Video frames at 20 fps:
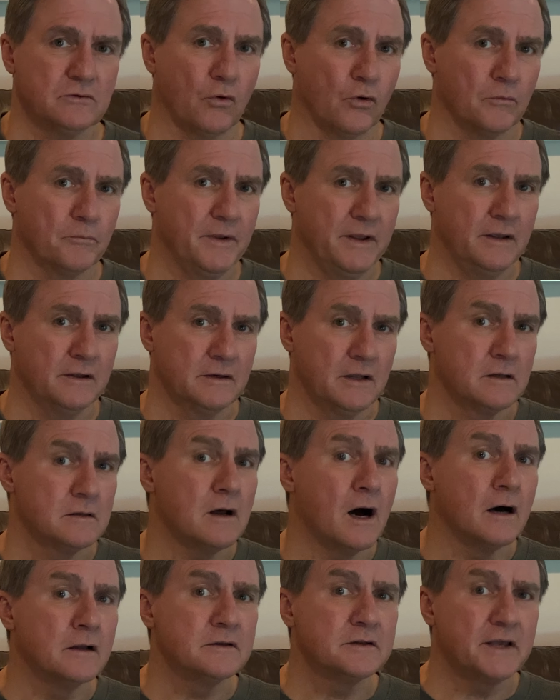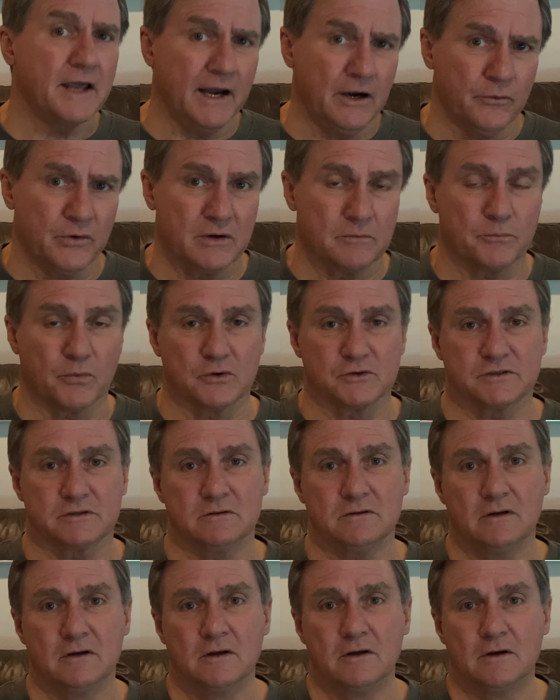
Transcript: or being an uncaring person,